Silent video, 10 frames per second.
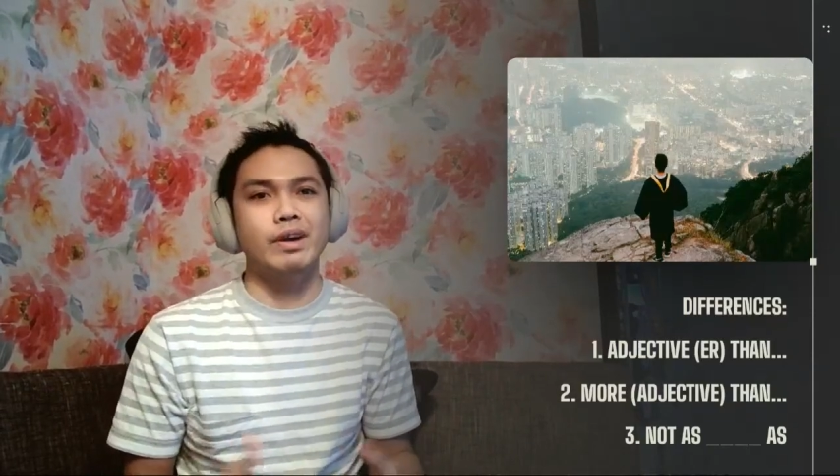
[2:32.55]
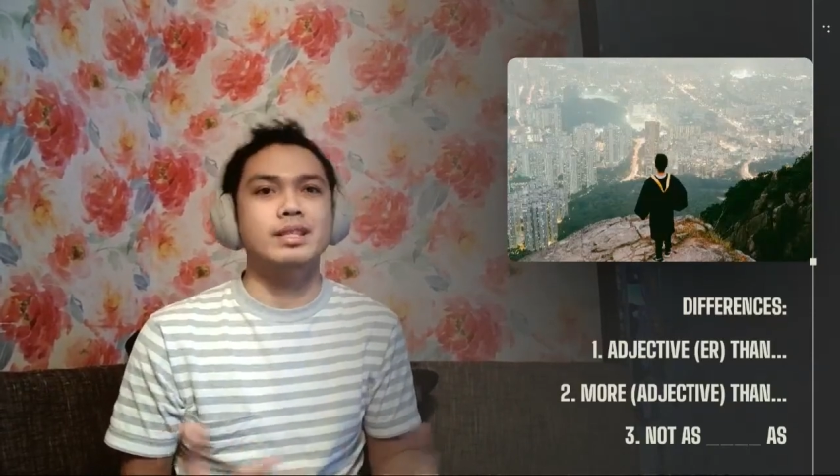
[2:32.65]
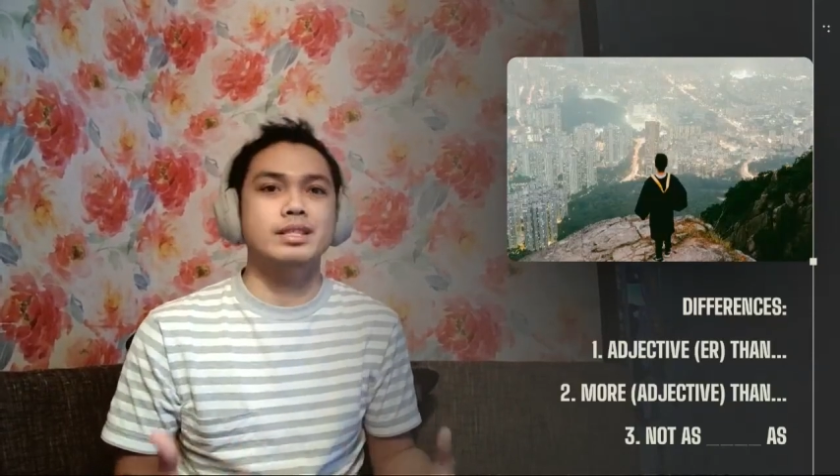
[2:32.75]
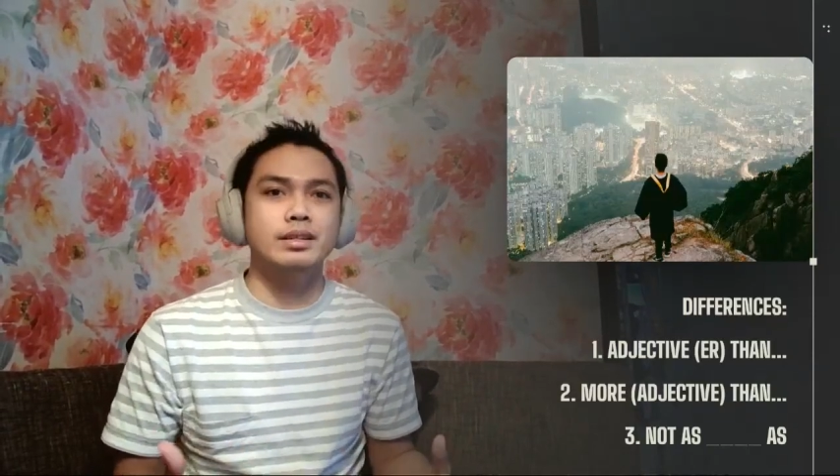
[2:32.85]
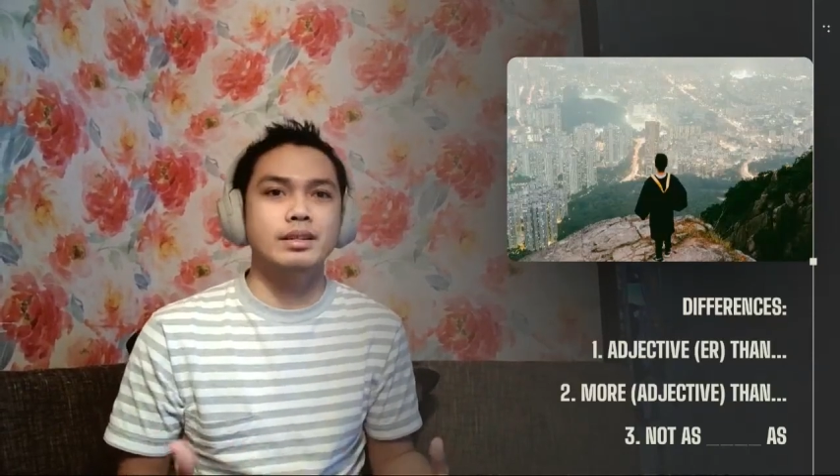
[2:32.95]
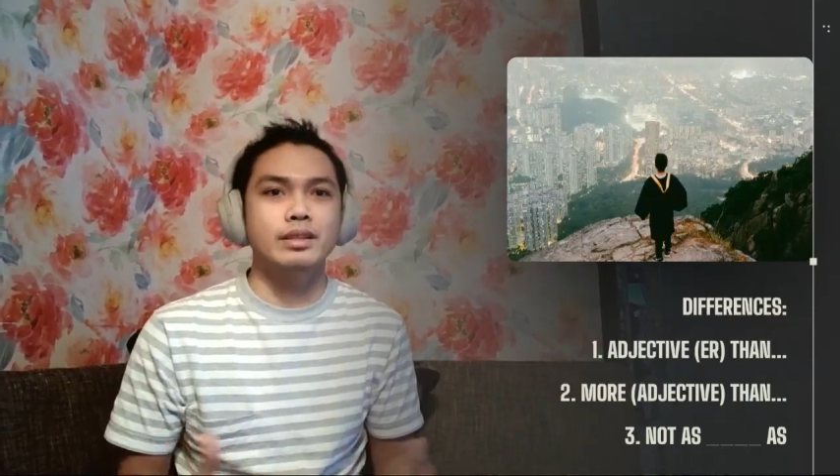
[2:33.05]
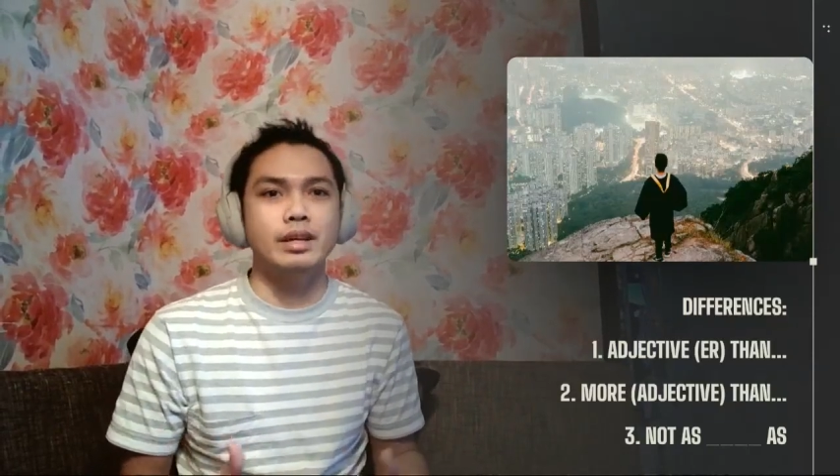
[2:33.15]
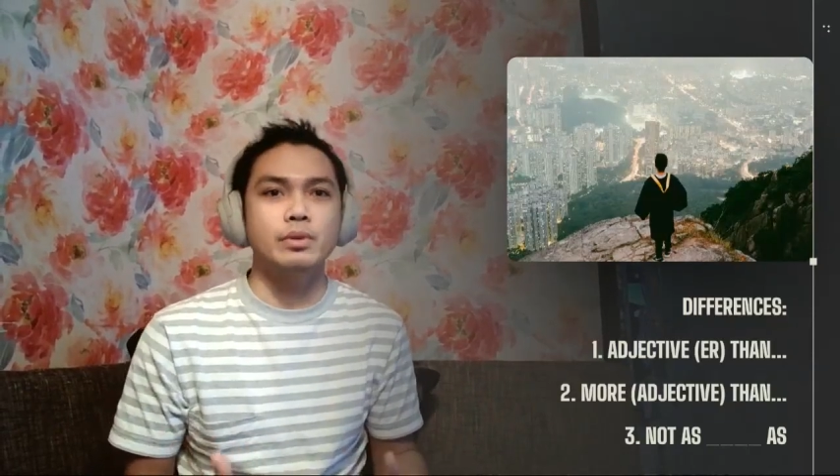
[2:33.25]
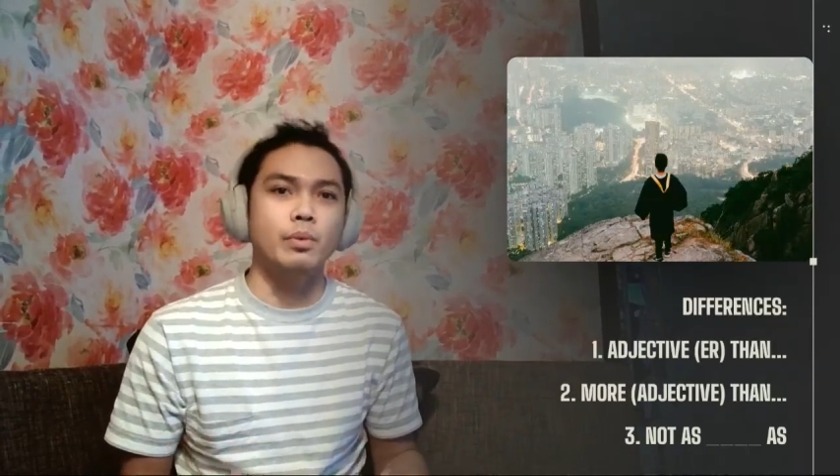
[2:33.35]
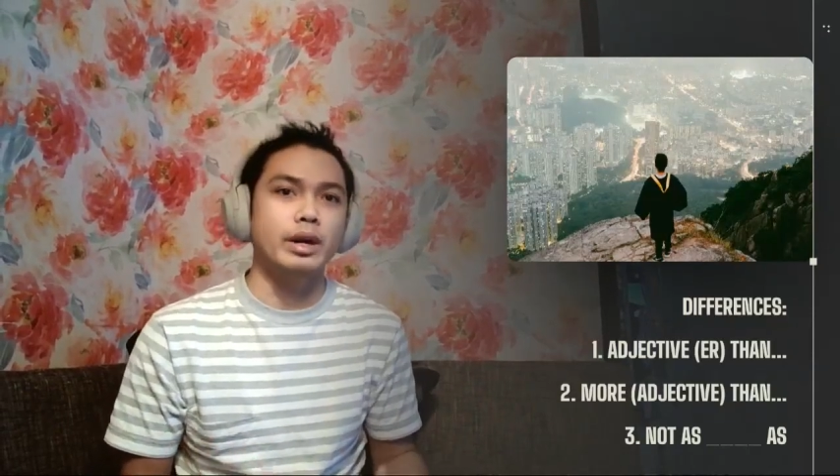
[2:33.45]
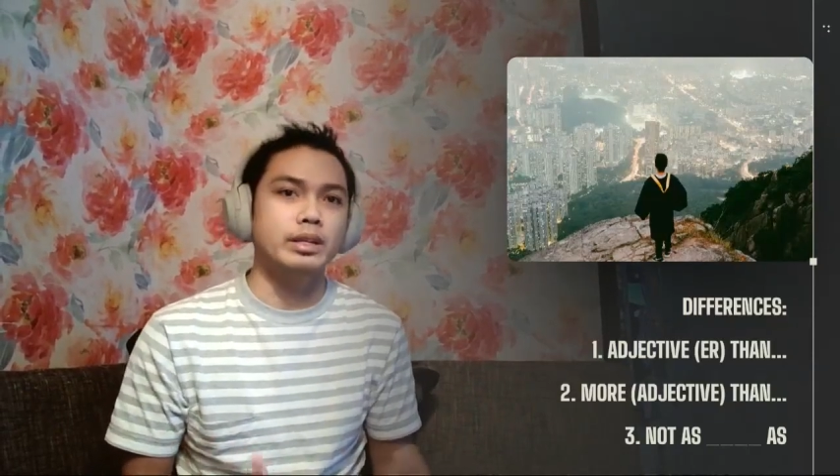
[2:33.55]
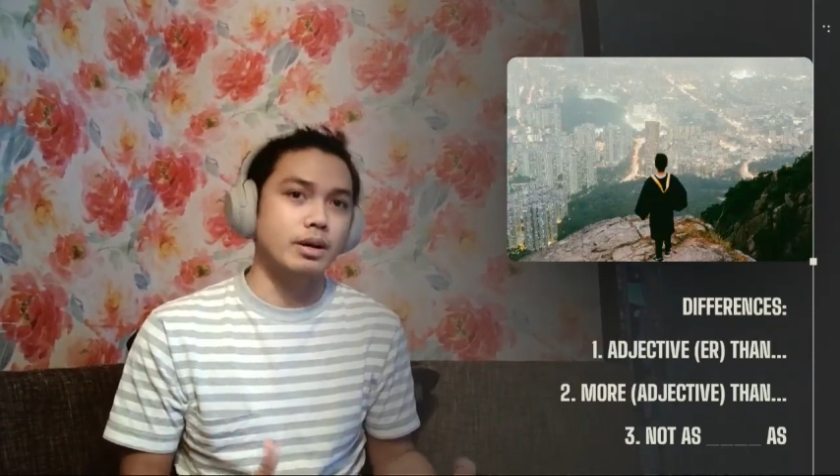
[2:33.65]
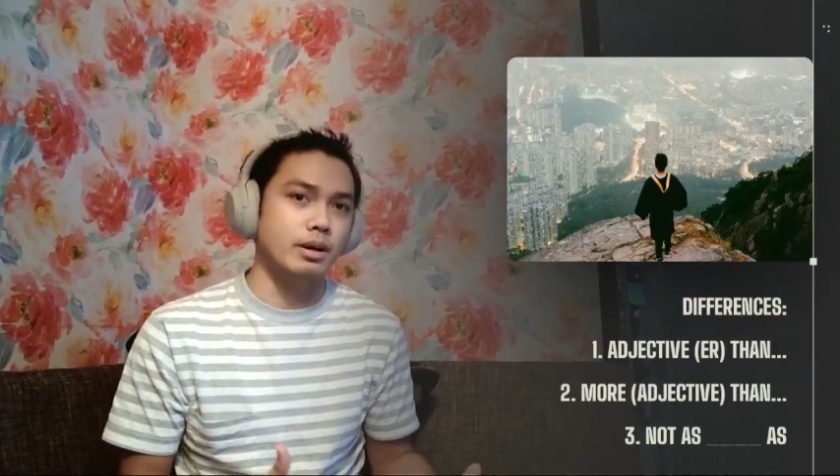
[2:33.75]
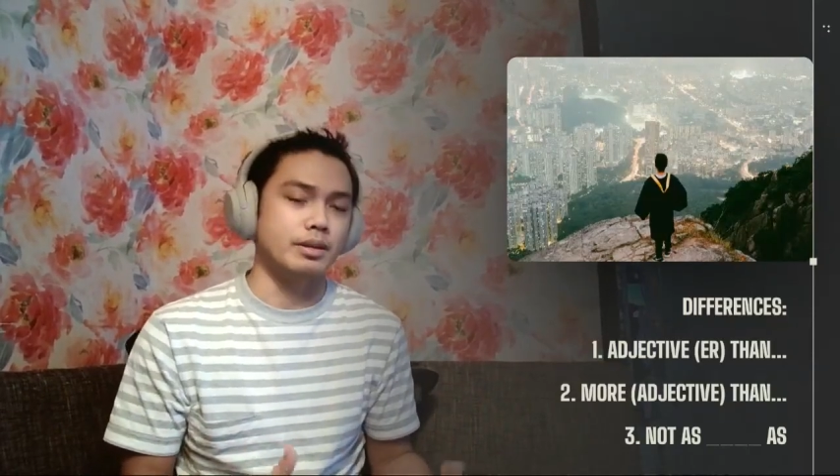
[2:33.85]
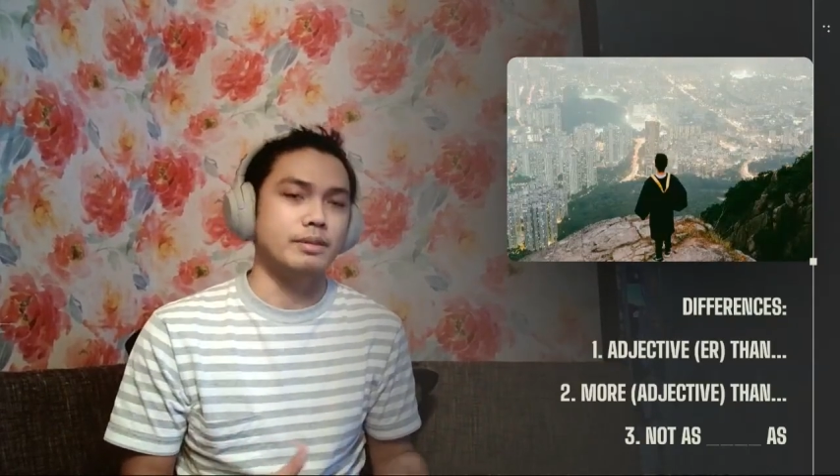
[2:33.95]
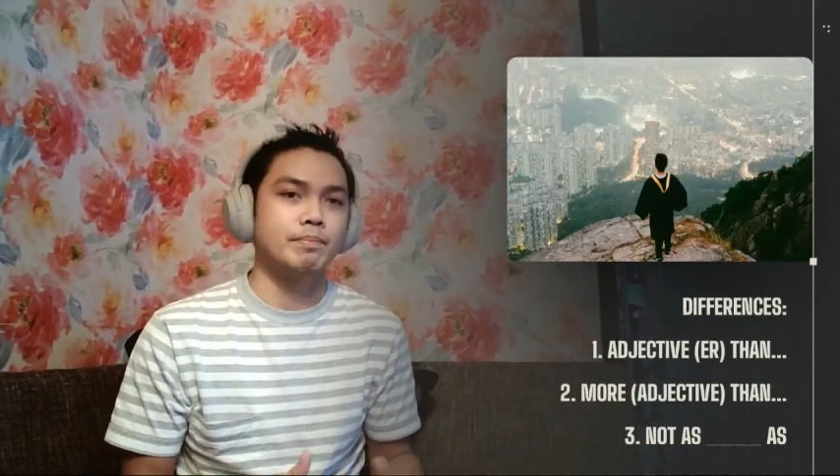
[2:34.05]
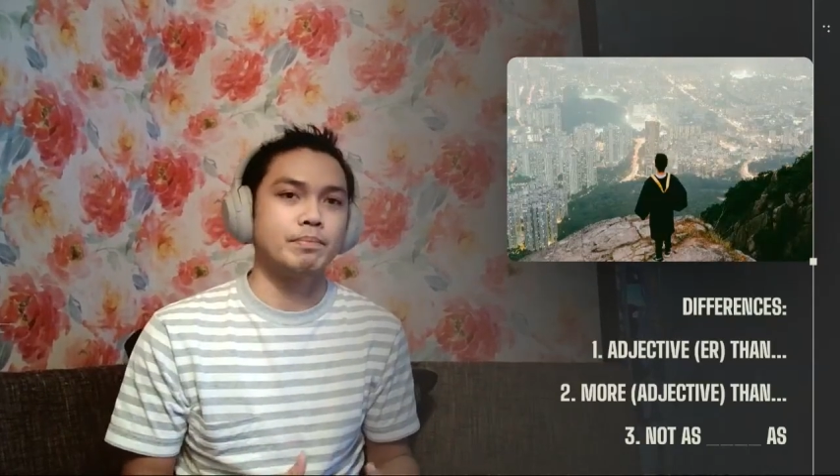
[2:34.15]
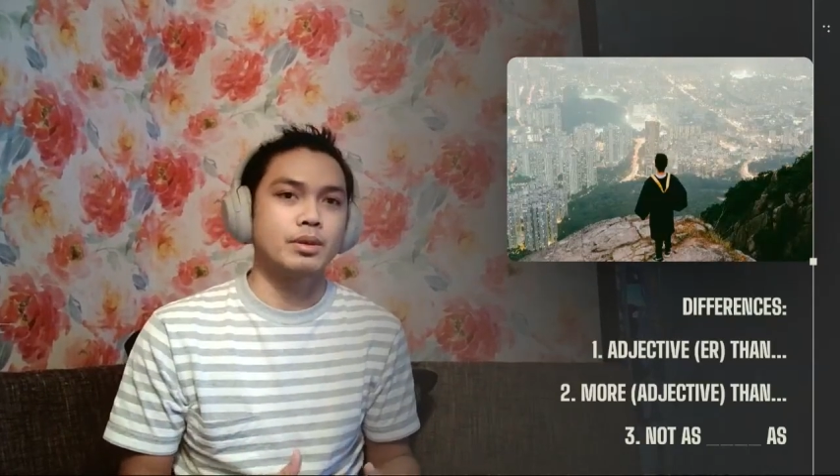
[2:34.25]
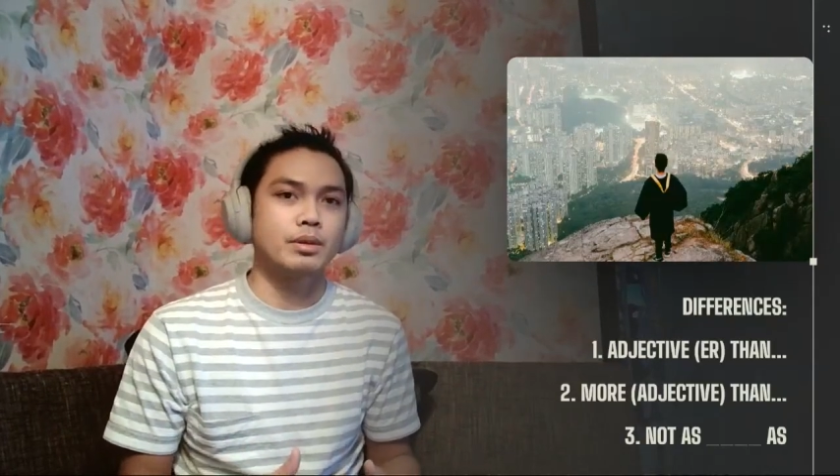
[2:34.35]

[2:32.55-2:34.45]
faster than the white car.